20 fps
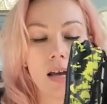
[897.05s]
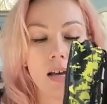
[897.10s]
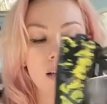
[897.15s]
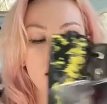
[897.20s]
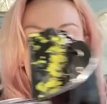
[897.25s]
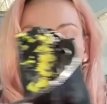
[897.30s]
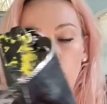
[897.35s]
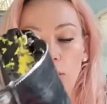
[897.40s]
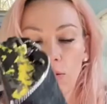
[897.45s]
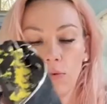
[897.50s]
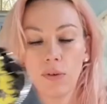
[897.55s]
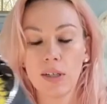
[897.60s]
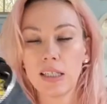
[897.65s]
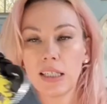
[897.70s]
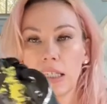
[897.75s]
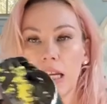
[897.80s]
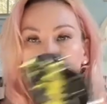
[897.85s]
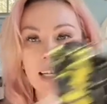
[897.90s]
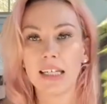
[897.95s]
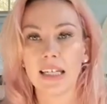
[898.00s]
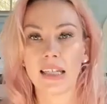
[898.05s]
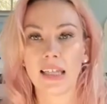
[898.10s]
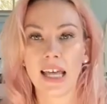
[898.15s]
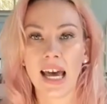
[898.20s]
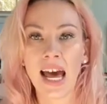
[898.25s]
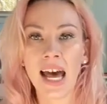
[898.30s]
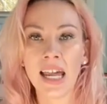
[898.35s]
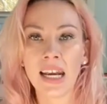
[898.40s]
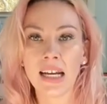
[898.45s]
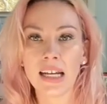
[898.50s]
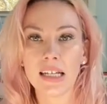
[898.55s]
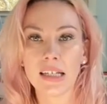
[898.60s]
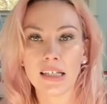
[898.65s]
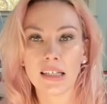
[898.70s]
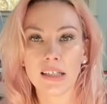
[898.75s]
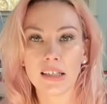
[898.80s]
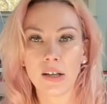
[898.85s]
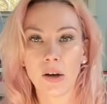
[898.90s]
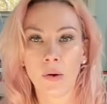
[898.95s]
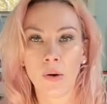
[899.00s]
So the reason I did that is
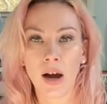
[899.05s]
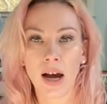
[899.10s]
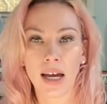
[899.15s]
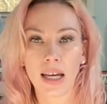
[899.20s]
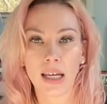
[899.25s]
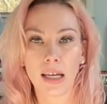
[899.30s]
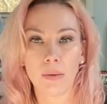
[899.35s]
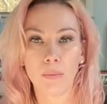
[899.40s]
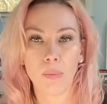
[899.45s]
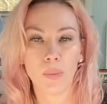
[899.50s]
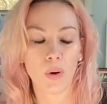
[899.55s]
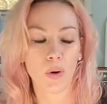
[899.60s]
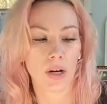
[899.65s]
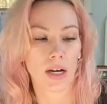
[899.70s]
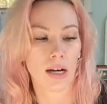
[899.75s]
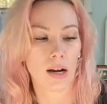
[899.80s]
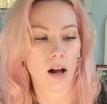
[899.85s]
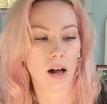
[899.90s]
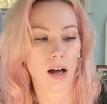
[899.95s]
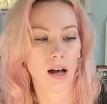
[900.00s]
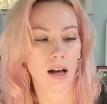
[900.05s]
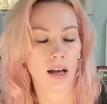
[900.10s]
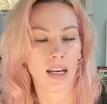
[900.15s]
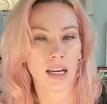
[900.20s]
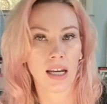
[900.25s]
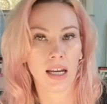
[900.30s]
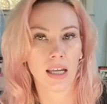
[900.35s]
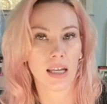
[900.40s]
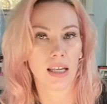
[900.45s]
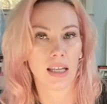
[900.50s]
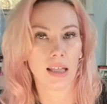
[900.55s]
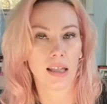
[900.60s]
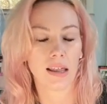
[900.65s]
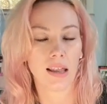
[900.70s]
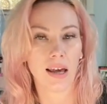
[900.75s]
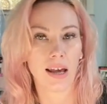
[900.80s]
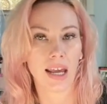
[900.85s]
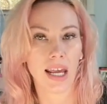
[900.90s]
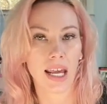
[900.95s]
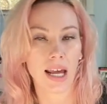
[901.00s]
so I can put it on in
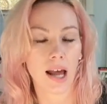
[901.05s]
like